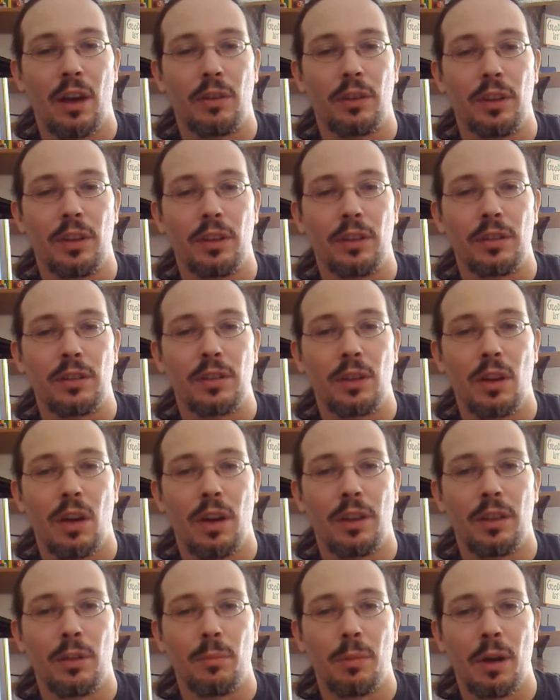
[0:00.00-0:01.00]
down
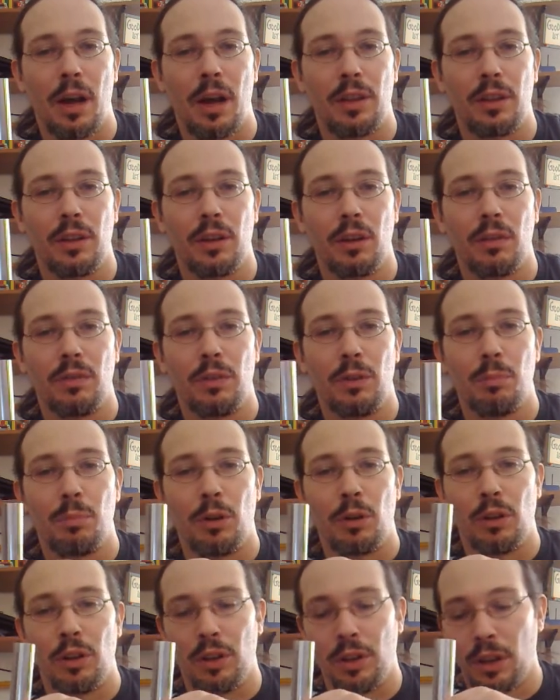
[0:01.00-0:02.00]
inside the body of the
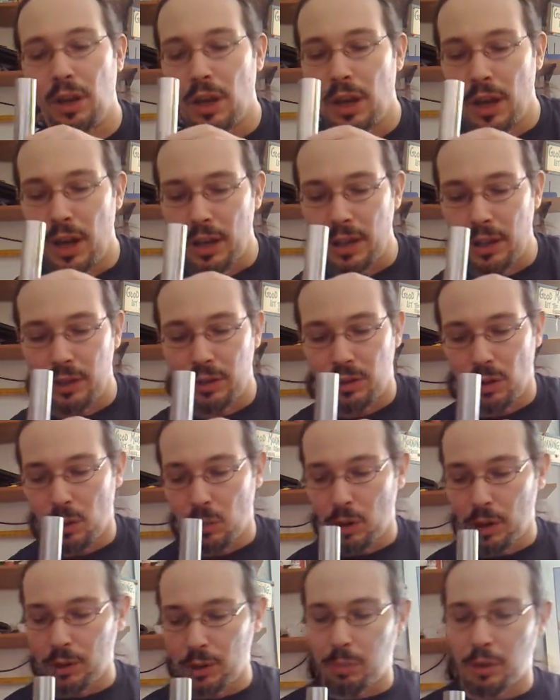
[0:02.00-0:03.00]
Bulli, and I
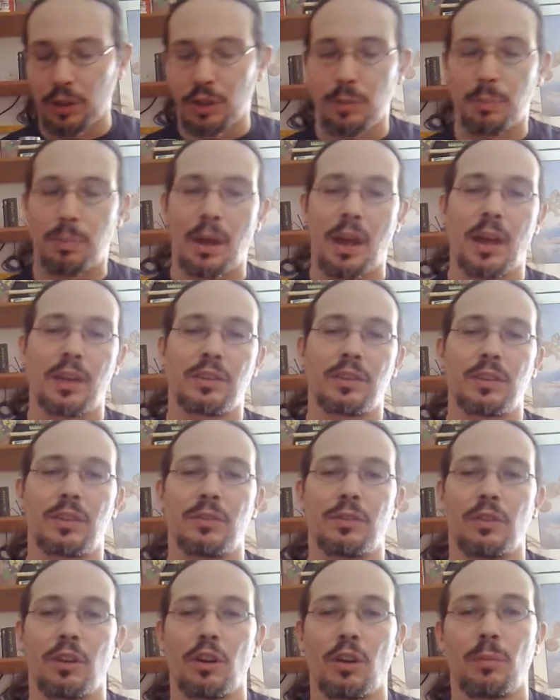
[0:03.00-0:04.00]
don't want to put the
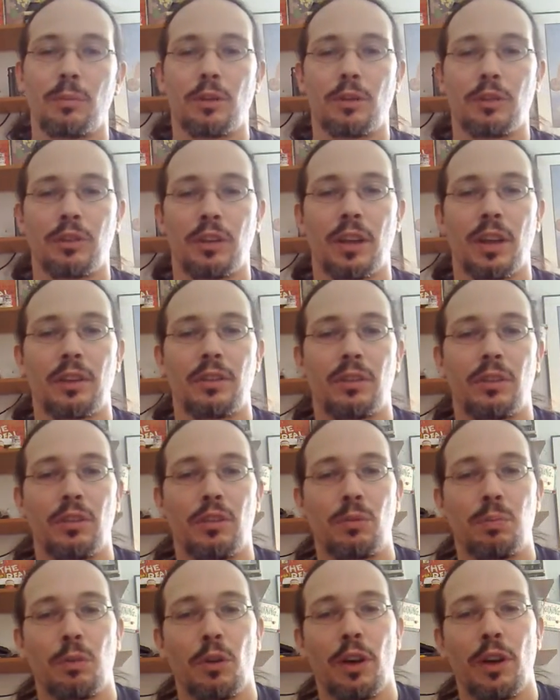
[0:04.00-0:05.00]
positive terminals against
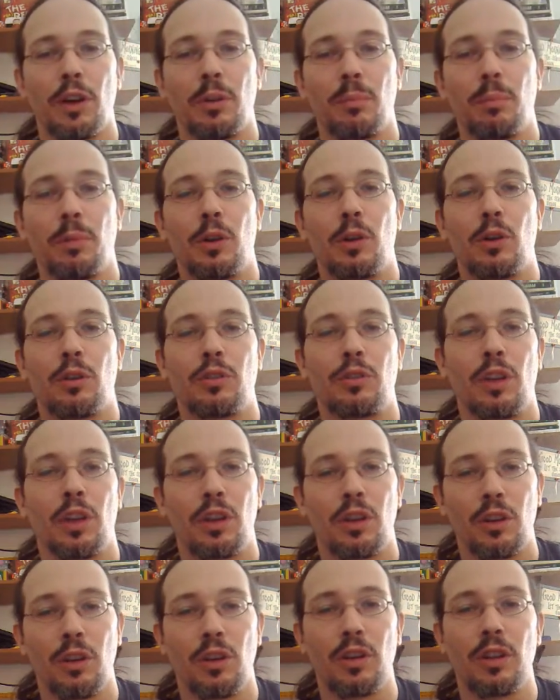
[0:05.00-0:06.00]
the spring because
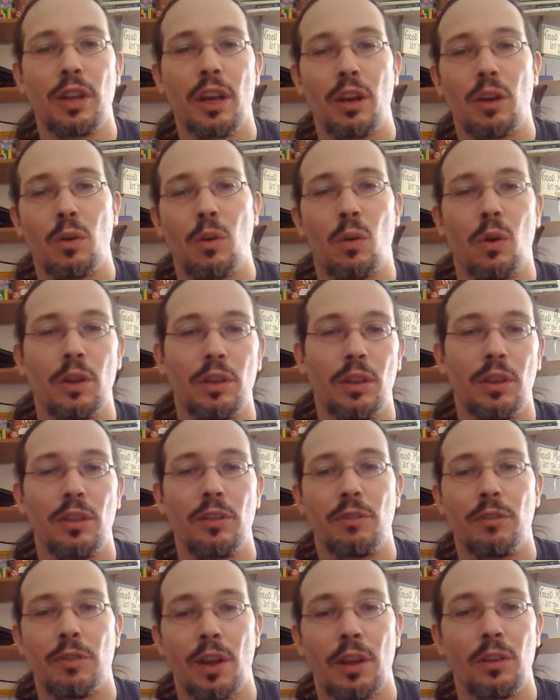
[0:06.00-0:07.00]
they could get caught
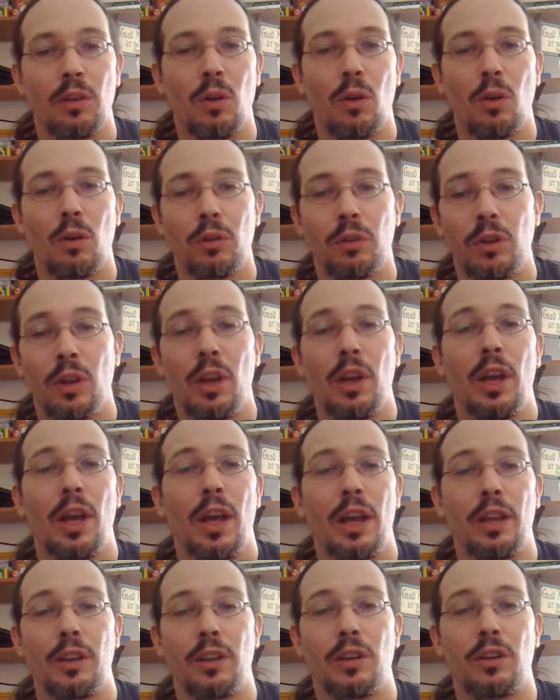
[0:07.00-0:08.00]
in the vent holes
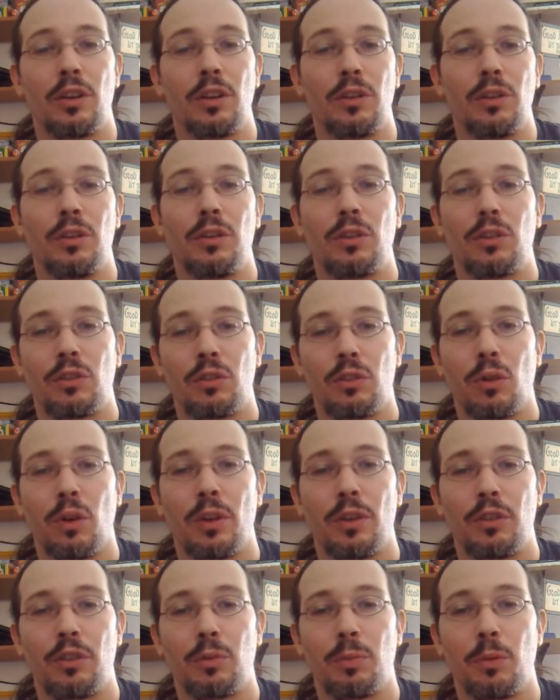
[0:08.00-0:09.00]
and it could
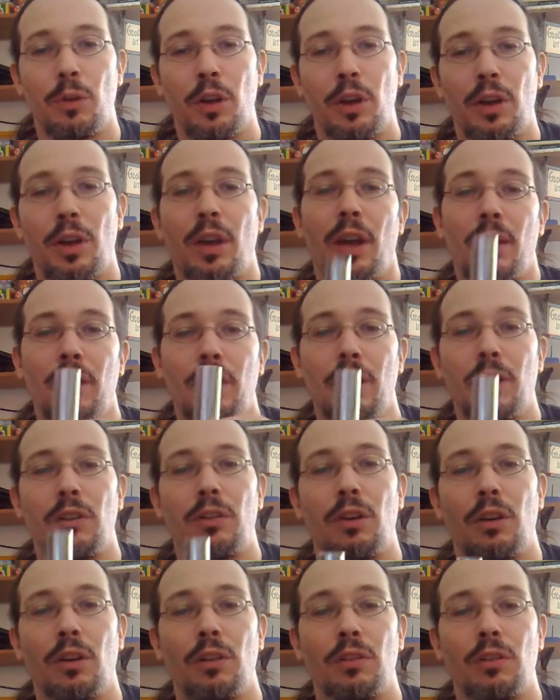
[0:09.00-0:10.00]
destroy the spring and
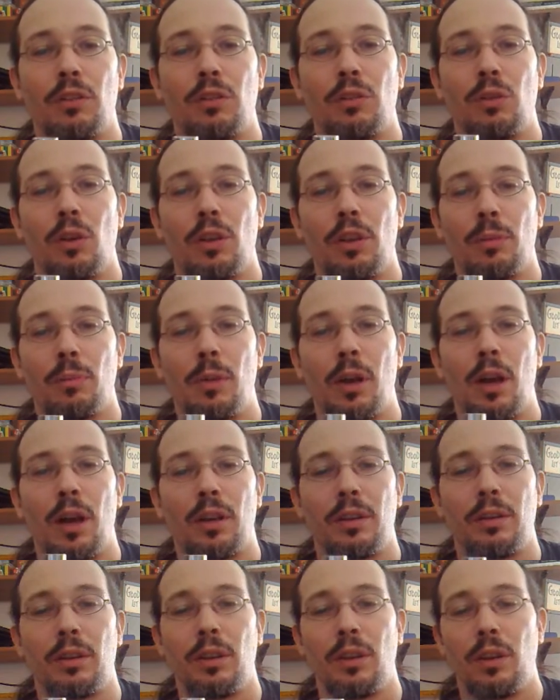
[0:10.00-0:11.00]
in turn destroy the
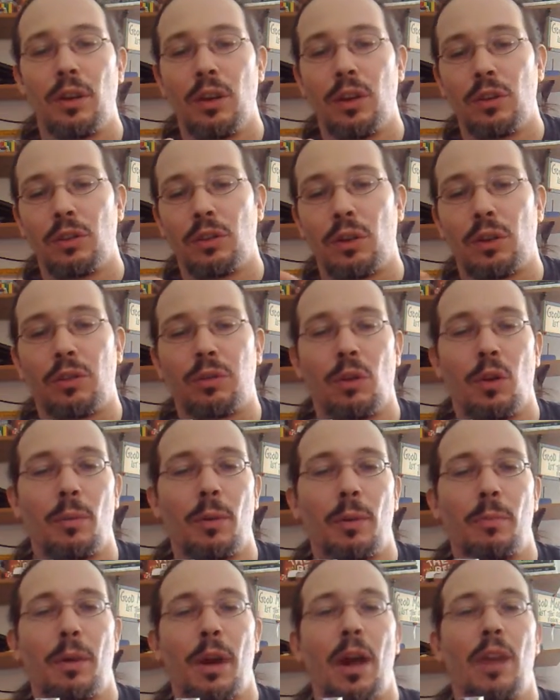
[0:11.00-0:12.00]
mod. So I
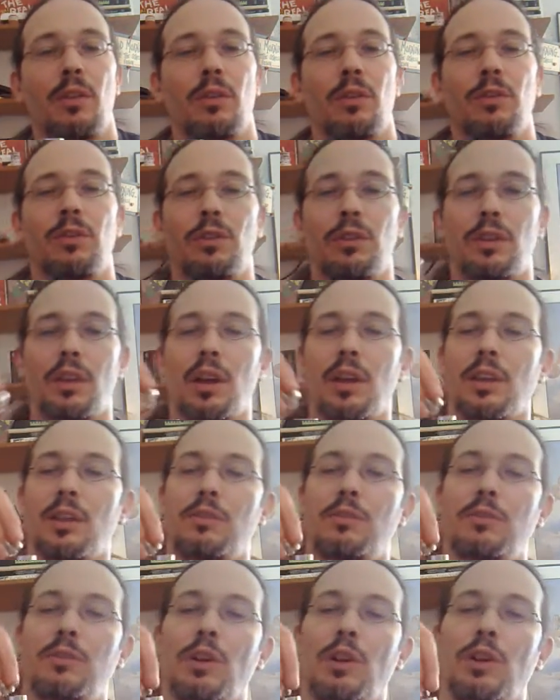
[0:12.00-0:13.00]
throw my batteries in
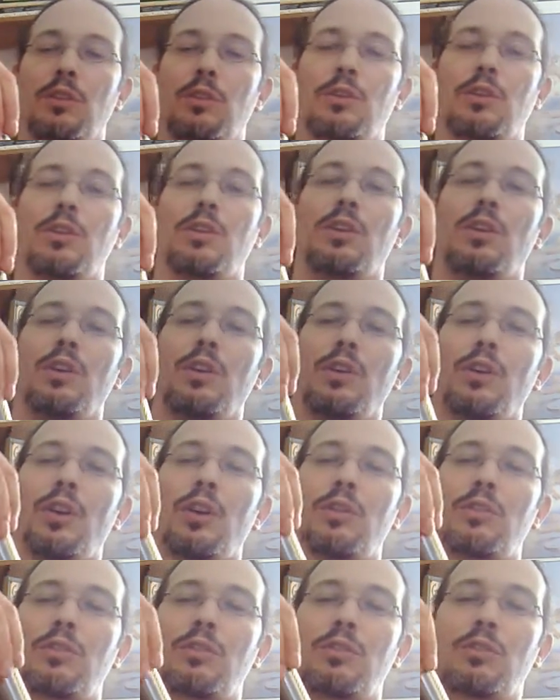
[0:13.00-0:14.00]
negative first
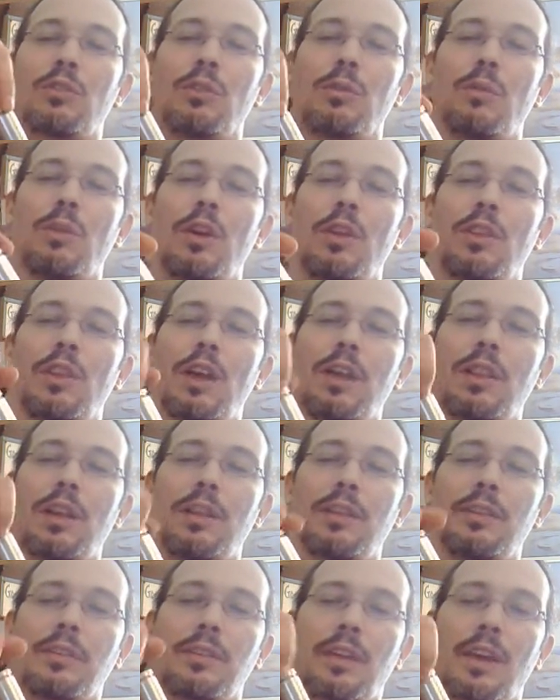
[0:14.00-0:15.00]
and screw on that
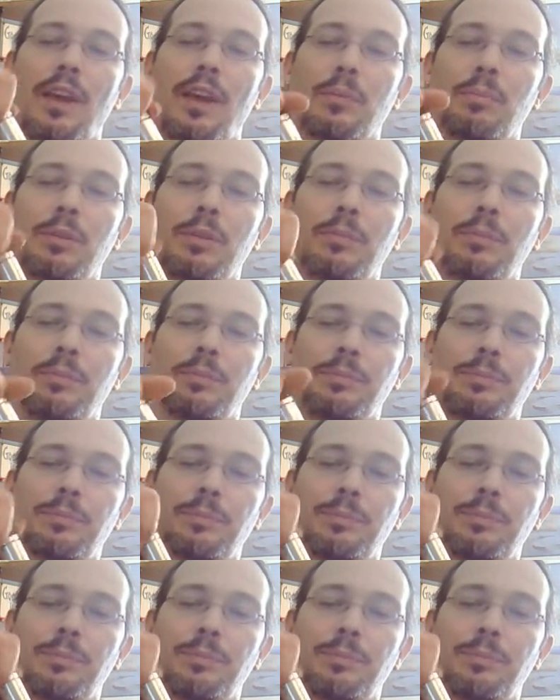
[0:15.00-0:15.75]
end cap.